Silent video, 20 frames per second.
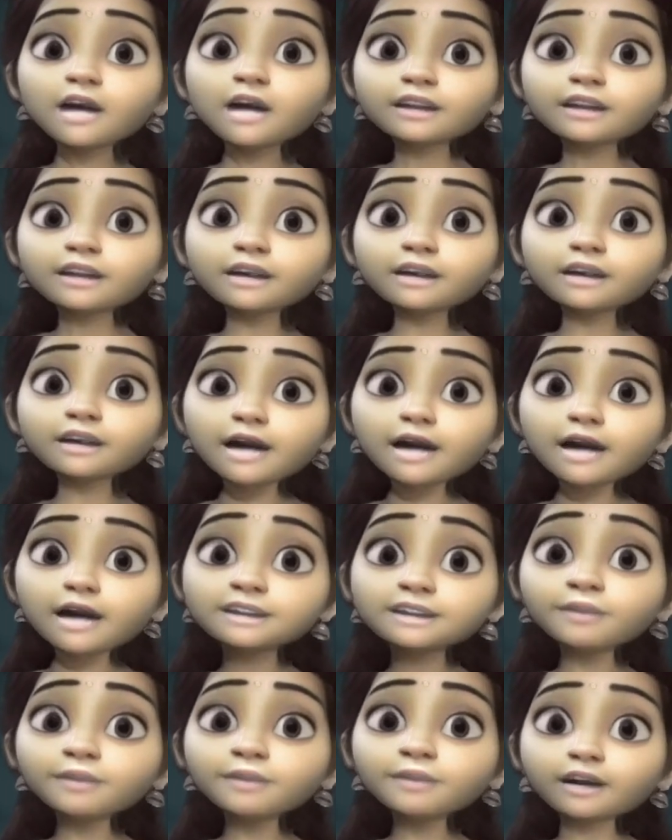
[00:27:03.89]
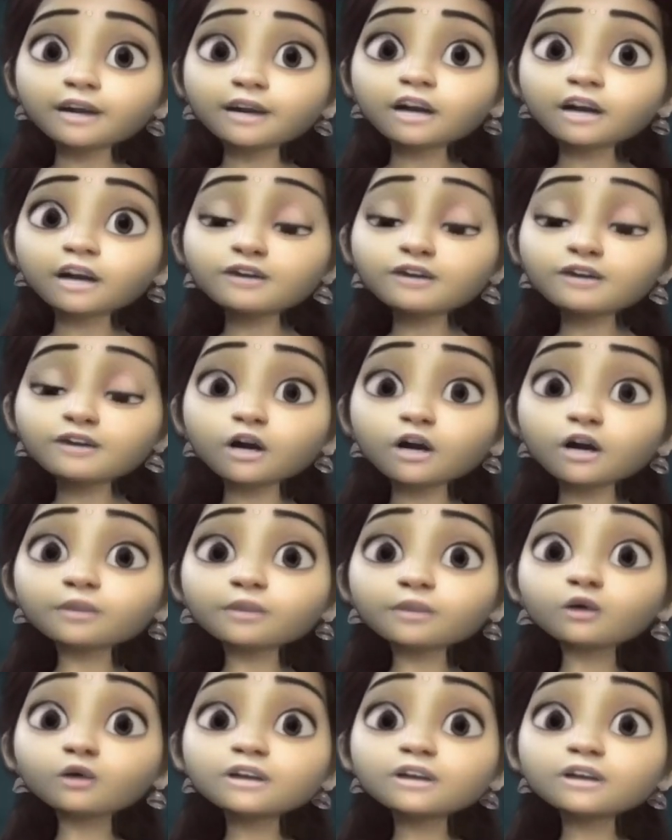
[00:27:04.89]
The large paragraphs are
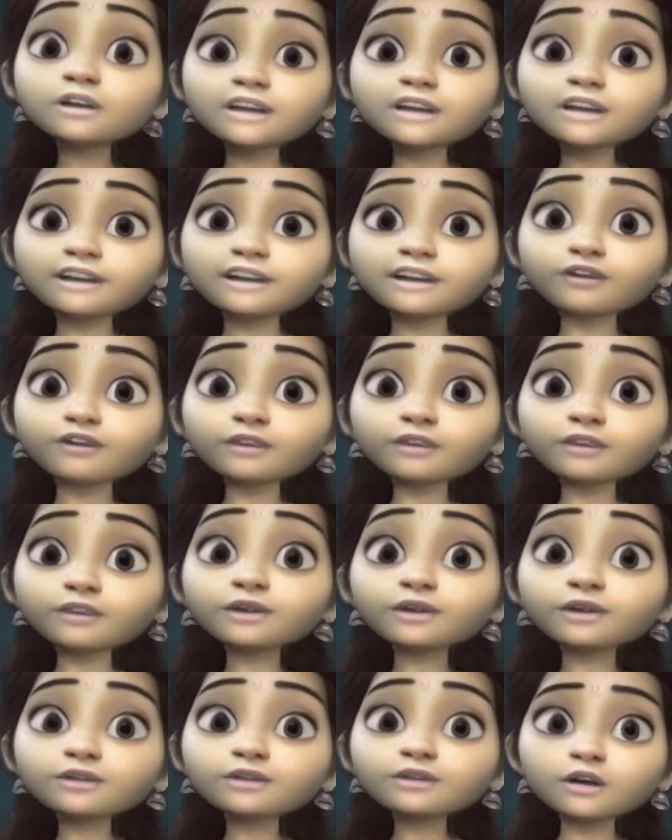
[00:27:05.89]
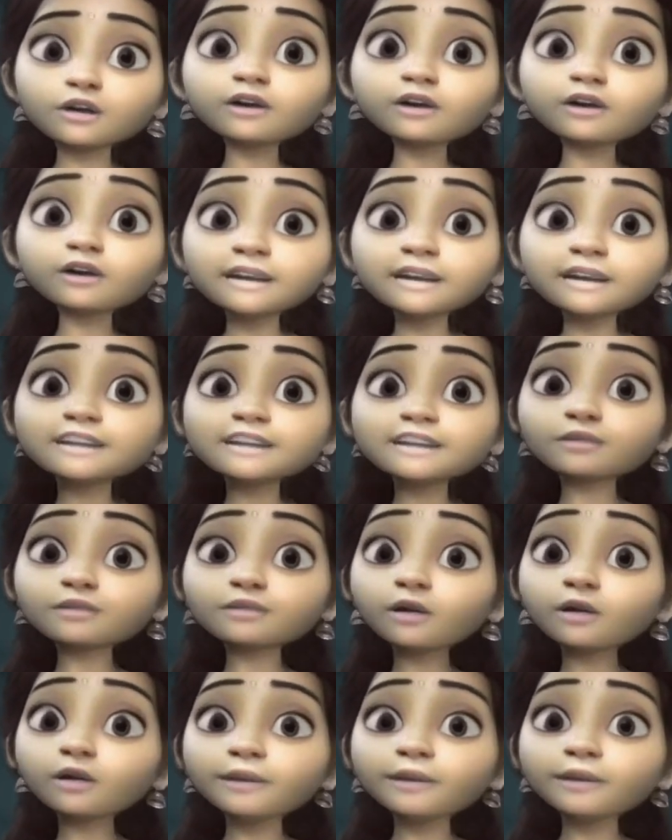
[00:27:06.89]
more straightforward to solve than
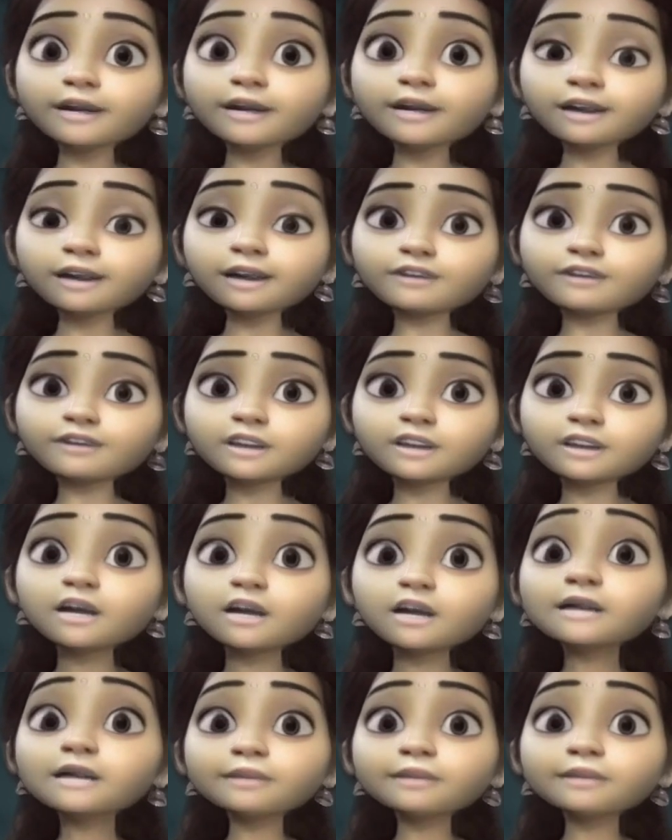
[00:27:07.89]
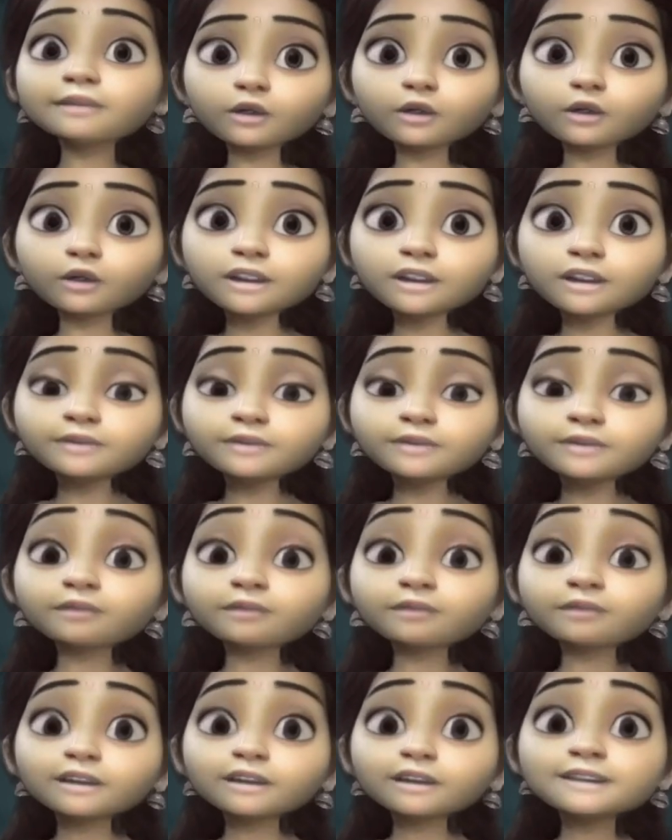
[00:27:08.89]
small paragraphs because
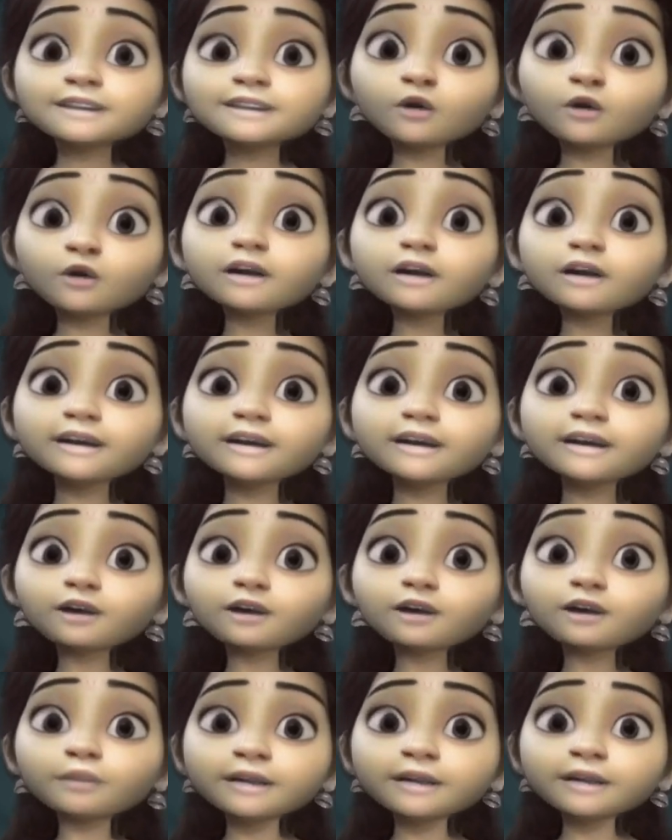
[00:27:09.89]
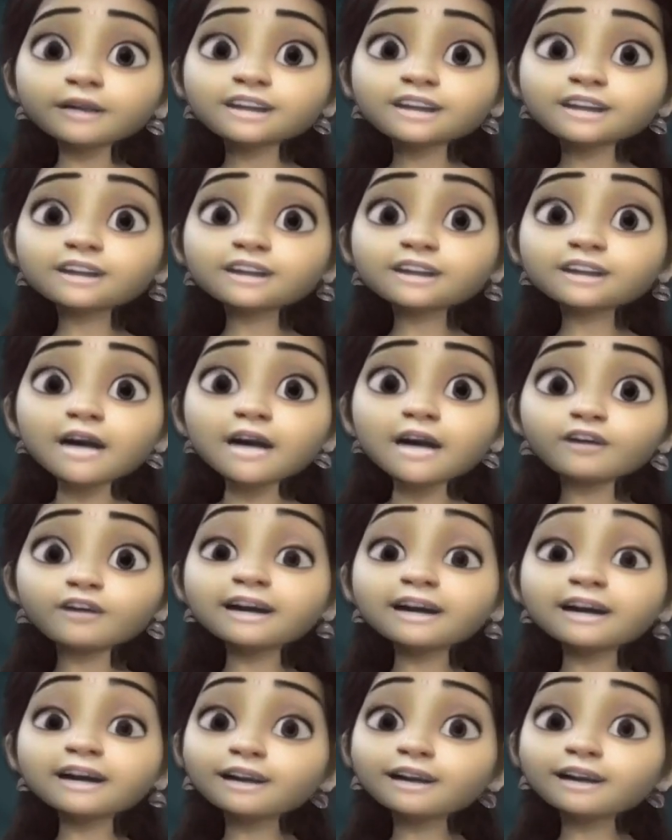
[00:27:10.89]
small reading comprehension have
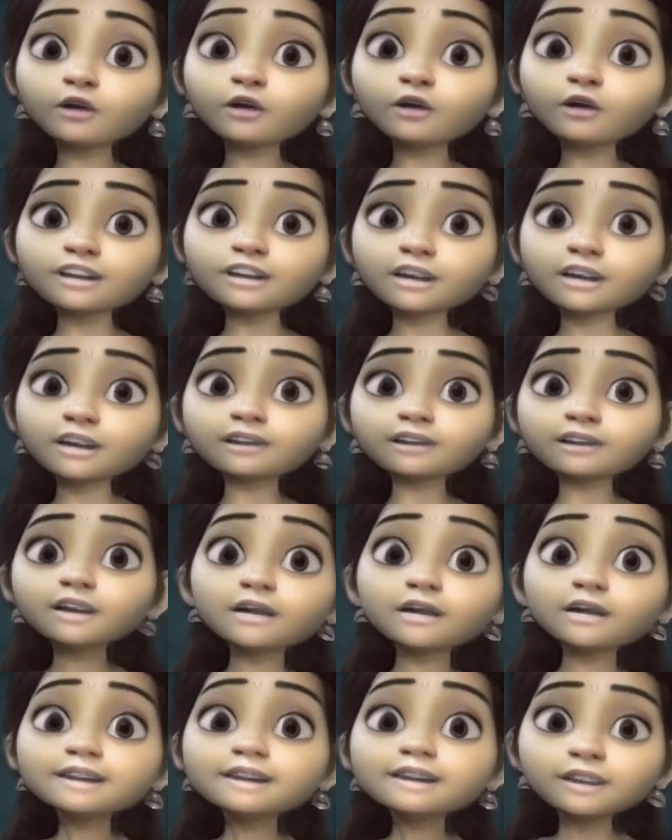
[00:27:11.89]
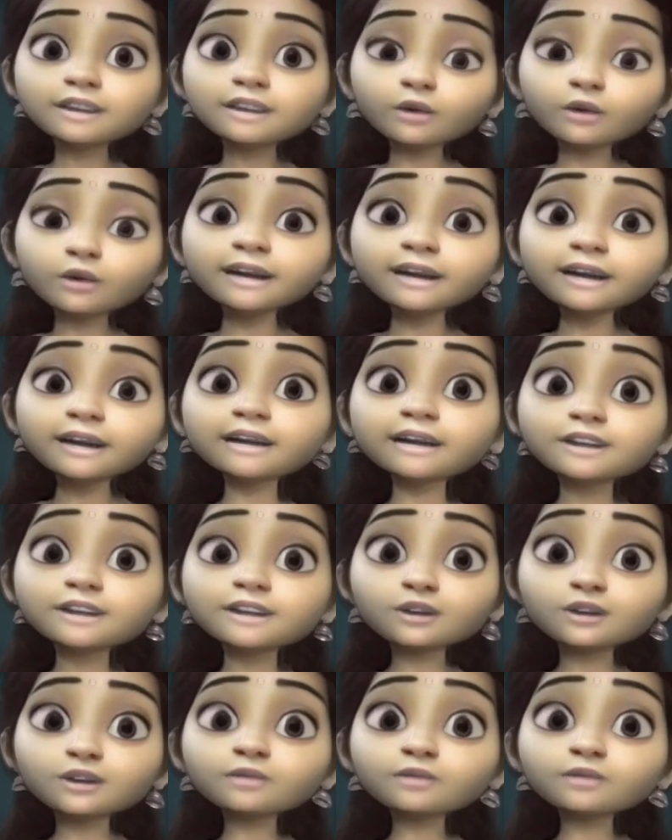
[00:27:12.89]
hidden logic. So it
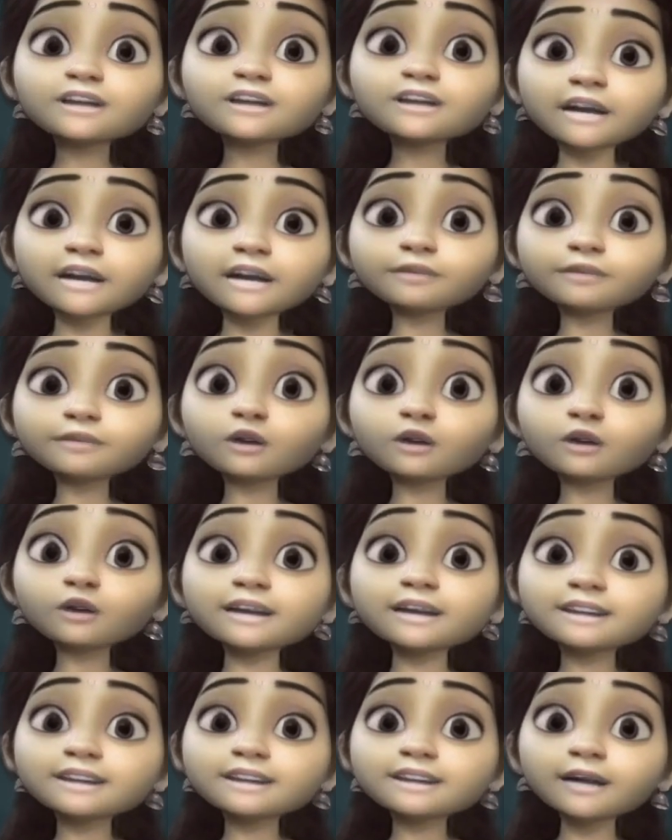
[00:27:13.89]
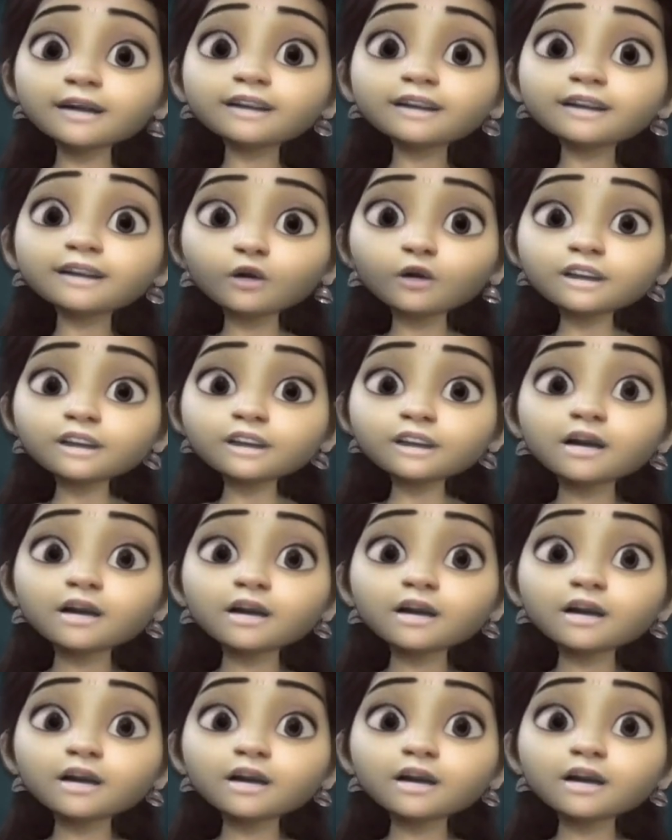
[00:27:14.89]
consumes time to understand the logic.